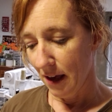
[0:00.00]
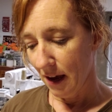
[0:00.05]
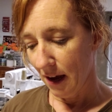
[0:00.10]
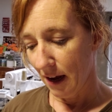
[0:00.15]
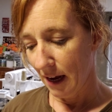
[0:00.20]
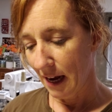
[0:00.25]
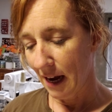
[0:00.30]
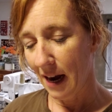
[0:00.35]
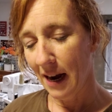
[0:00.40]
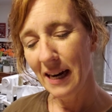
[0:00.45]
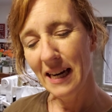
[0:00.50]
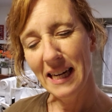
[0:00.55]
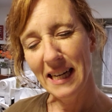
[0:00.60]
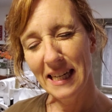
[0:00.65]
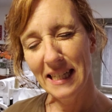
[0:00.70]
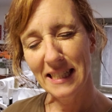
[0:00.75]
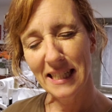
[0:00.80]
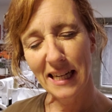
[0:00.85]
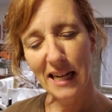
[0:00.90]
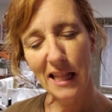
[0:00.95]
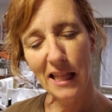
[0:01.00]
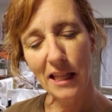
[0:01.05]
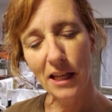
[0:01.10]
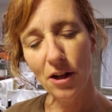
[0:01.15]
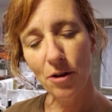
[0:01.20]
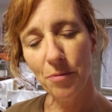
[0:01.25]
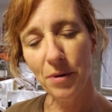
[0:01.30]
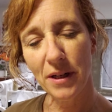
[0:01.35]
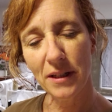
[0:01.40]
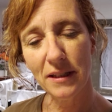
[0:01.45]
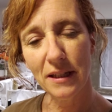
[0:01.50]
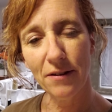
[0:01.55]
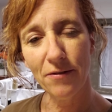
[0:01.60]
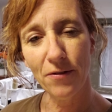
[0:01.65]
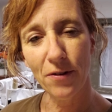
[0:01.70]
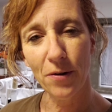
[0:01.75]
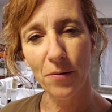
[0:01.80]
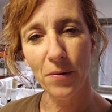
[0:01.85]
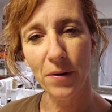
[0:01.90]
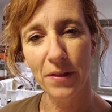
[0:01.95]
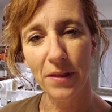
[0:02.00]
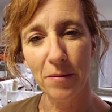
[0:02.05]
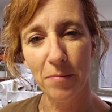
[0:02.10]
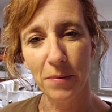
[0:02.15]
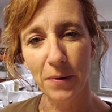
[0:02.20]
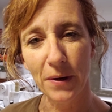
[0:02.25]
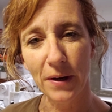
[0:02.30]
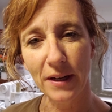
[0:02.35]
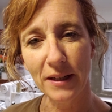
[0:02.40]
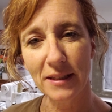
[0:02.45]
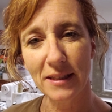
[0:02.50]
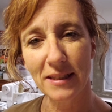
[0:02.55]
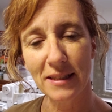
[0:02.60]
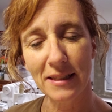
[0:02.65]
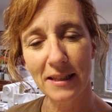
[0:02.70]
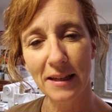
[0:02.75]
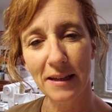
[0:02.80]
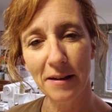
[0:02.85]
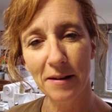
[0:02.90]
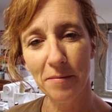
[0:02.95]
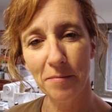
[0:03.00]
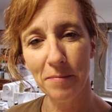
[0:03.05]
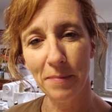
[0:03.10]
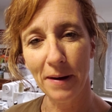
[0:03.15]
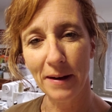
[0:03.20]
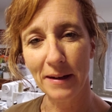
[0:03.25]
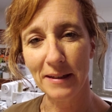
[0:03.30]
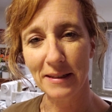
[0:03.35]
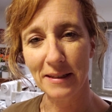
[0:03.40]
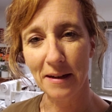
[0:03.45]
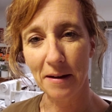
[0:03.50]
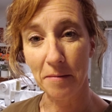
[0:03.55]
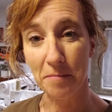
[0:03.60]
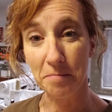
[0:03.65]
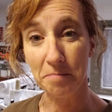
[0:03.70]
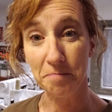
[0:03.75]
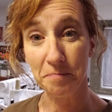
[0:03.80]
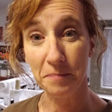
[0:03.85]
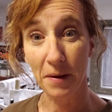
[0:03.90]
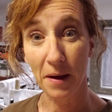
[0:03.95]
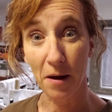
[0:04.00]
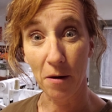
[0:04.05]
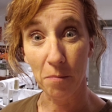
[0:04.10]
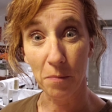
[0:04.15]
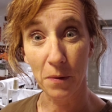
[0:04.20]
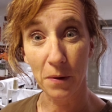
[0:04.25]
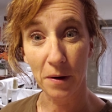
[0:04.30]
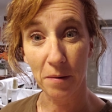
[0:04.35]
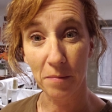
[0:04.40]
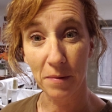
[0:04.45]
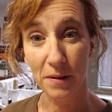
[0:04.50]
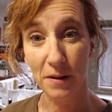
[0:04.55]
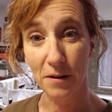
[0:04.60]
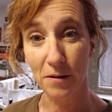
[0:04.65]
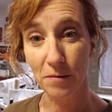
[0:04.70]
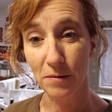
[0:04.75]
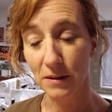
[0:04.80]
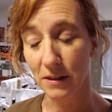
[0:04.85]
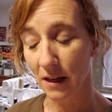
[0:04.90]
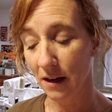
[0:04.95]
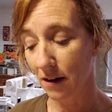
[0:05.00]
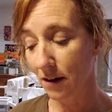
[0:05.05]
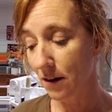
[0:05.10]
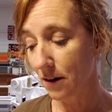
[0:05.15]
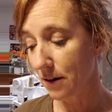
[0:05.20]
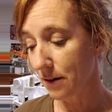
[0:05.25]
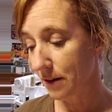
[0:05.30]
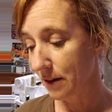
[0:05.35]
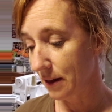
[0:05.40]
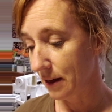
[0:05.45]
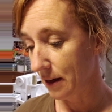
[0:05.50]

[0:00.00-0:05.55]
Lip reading: I kind of did a little bit different with the books, but I'll put them in the newsletter,